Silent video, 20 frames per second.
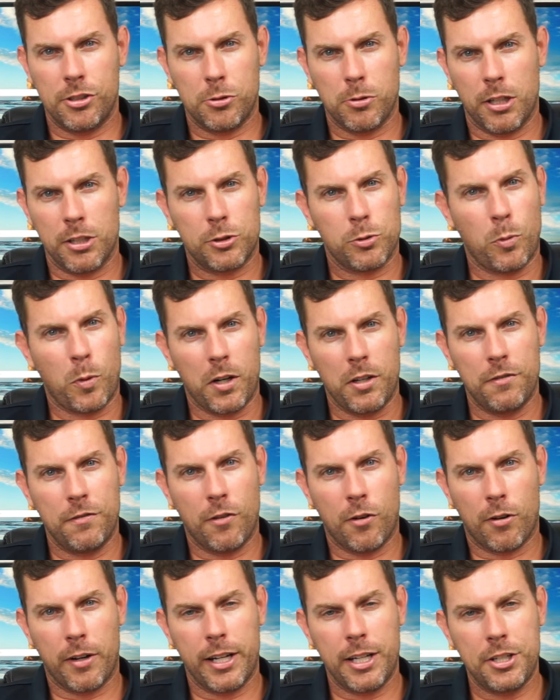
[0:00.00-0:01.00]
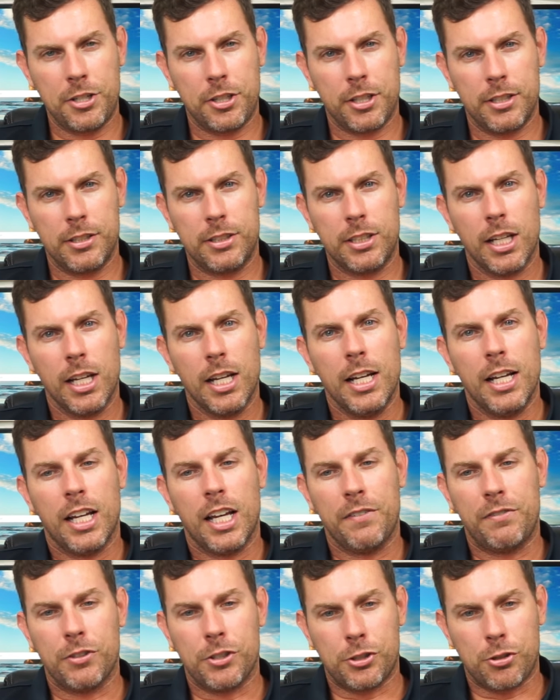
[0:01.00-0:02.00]
So at 24 inches,
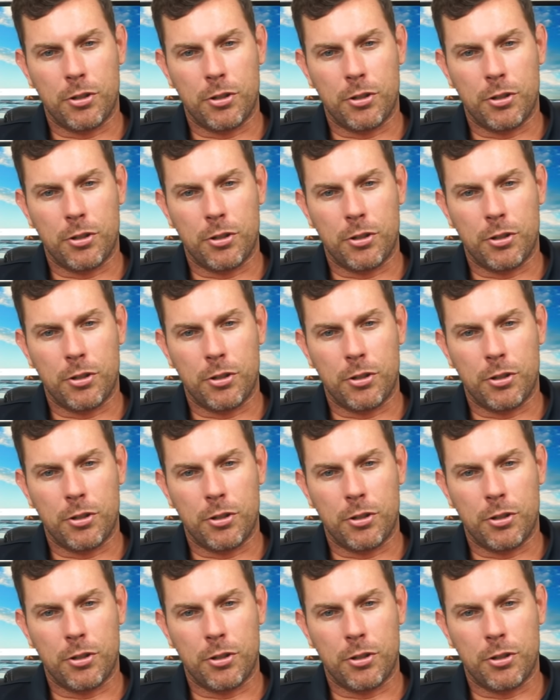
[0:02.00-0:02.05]
if you're